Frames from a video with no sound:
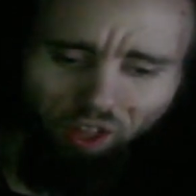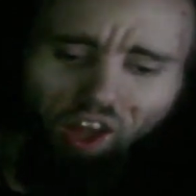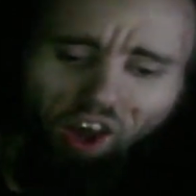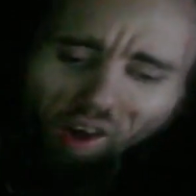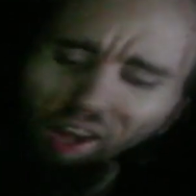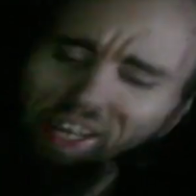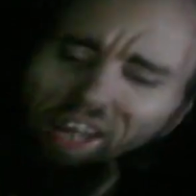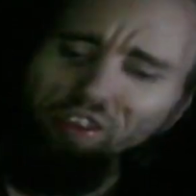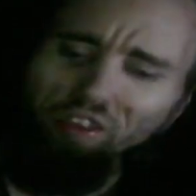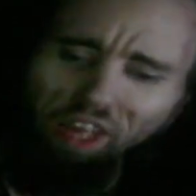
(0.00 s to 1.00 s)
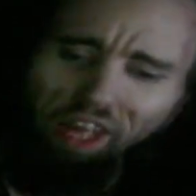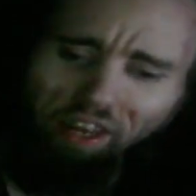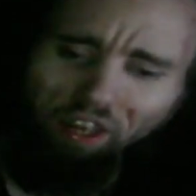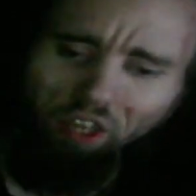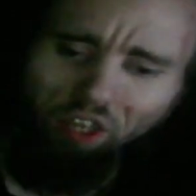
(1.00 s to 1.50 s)
Like I said,
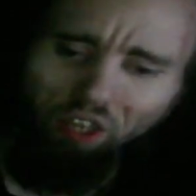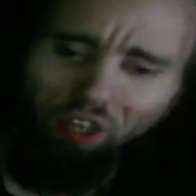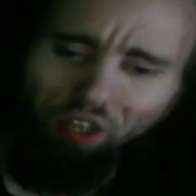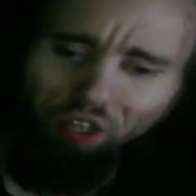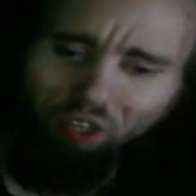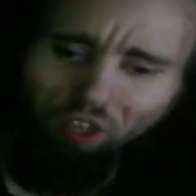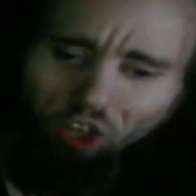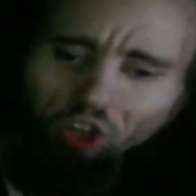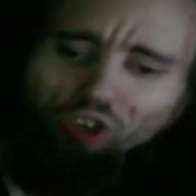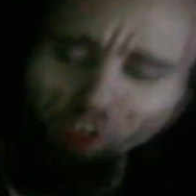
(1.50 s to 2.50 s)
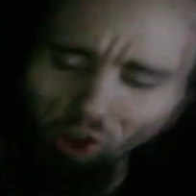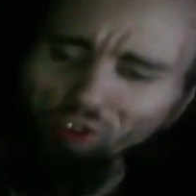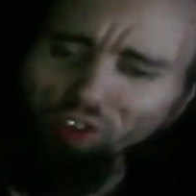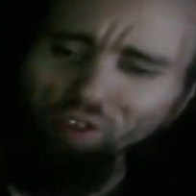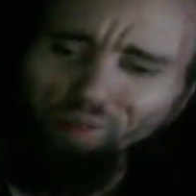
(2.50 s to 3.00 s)

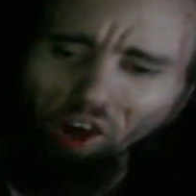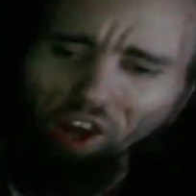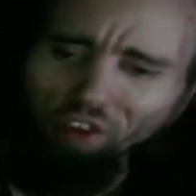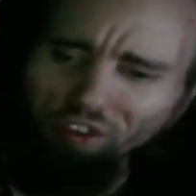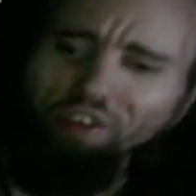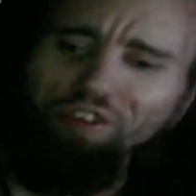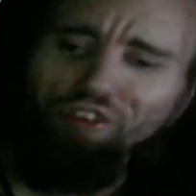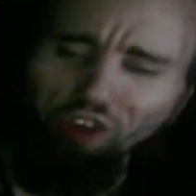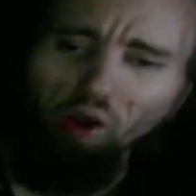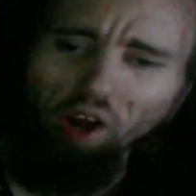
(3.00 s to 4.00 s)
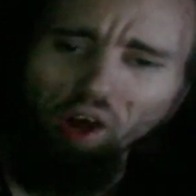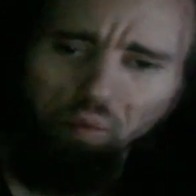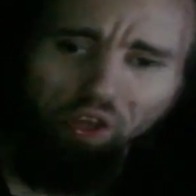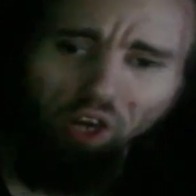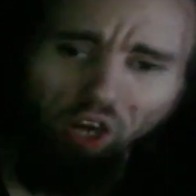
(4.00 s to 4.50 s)
Joseph Lawson showed up
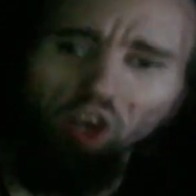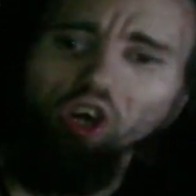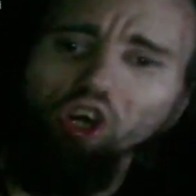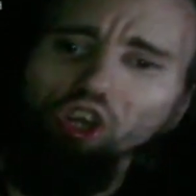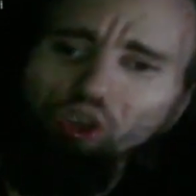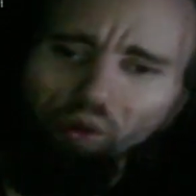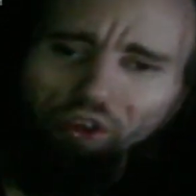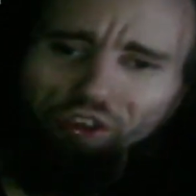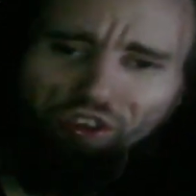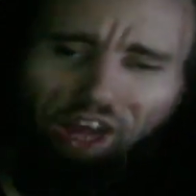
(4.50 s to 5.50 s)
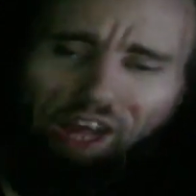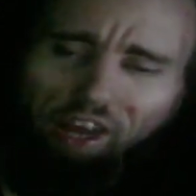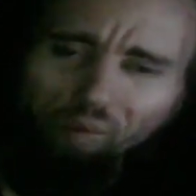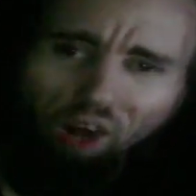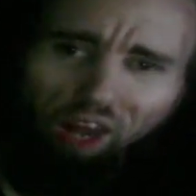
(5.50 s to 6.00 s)
here to incite a
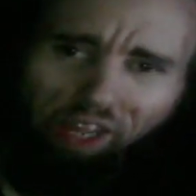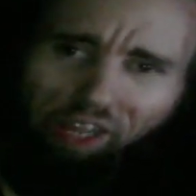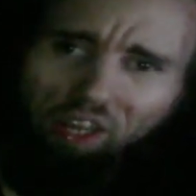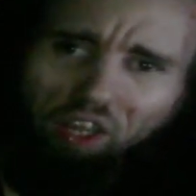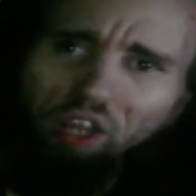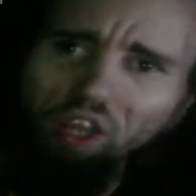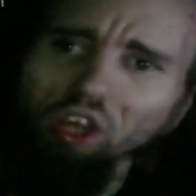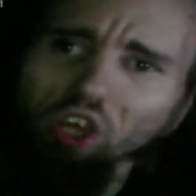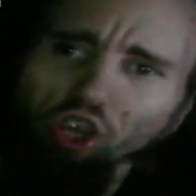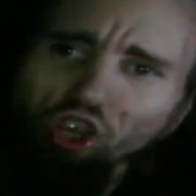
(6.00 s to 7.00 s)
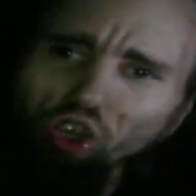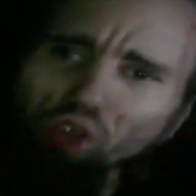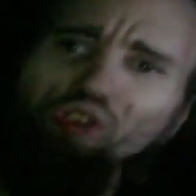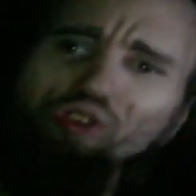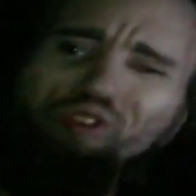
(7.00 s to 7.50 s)
riot,
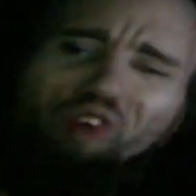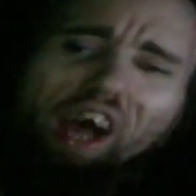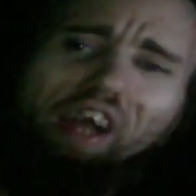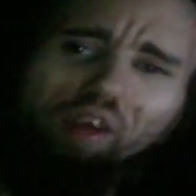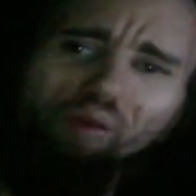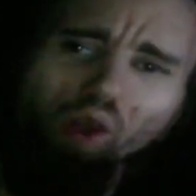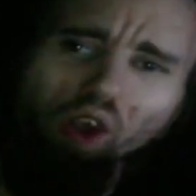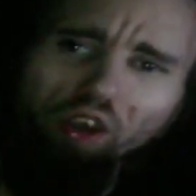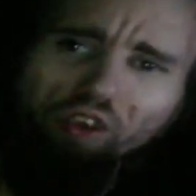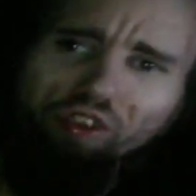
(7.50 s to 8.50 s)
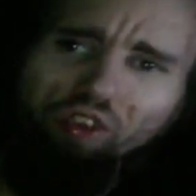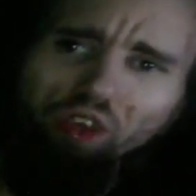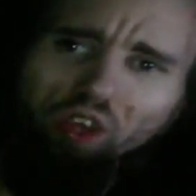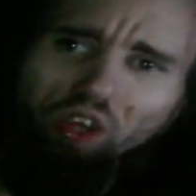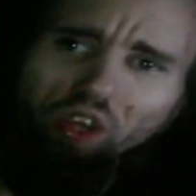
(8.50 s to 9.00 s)
use fighting words,
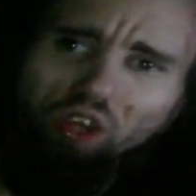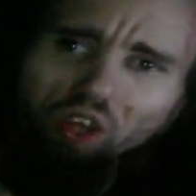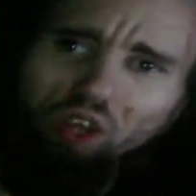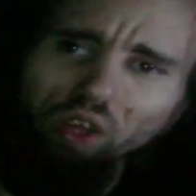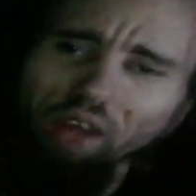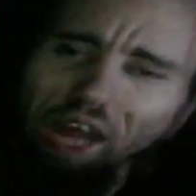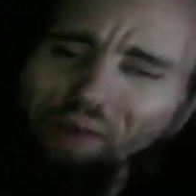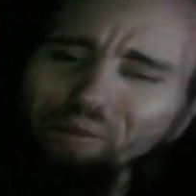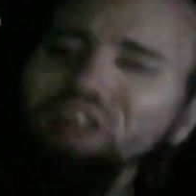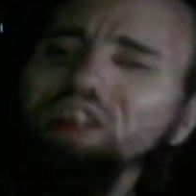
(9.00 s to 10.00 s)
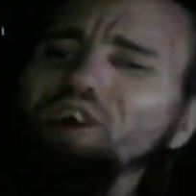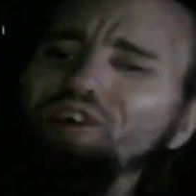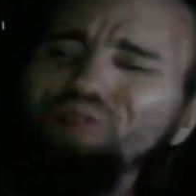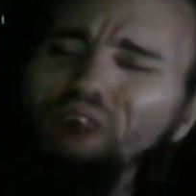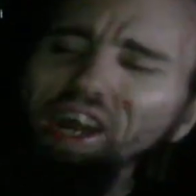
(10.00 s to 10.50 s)
and with those
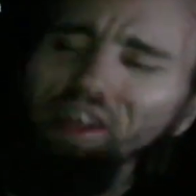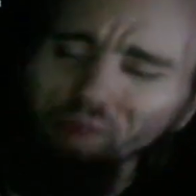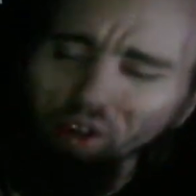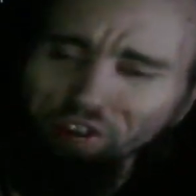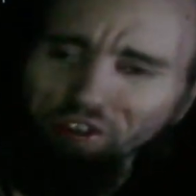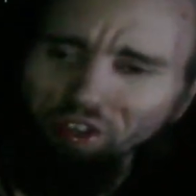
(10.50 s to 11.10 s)
fighting words,